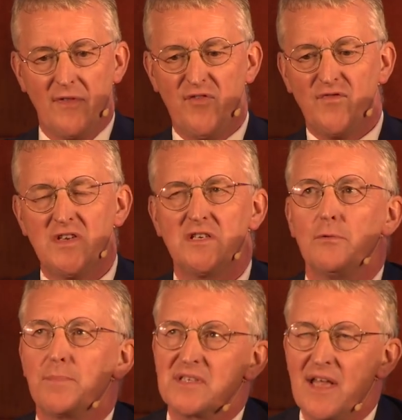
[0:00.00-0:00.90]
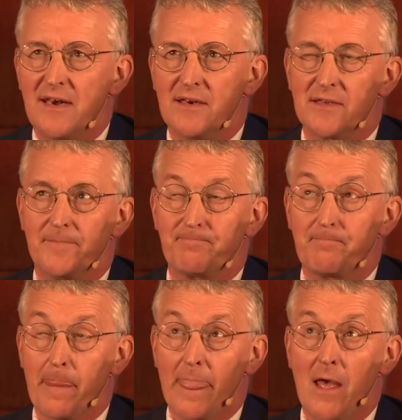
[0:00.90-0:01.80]
The 52%
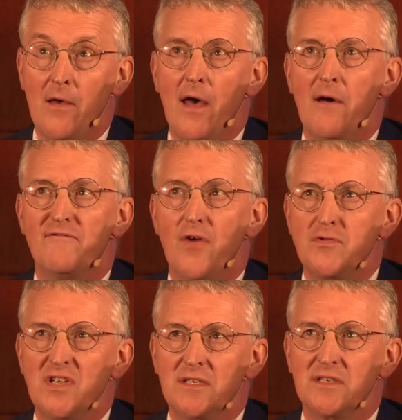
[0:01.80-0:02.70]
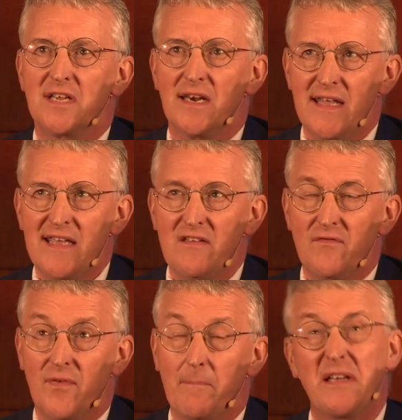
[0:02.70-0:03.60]
voted to
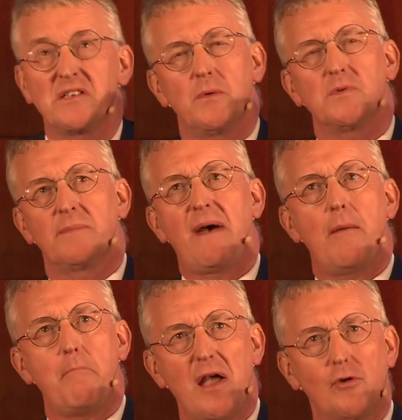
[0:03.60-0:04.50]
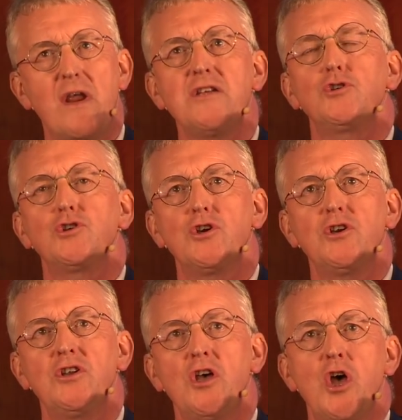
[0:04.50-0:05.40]
leave because it was about
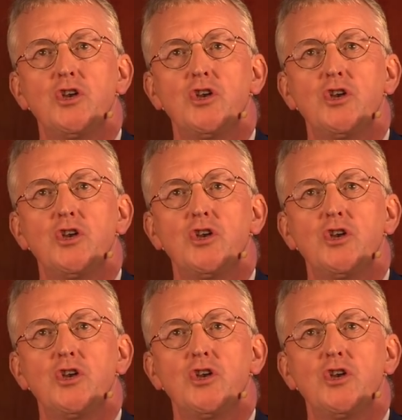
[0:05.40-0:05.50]
migration,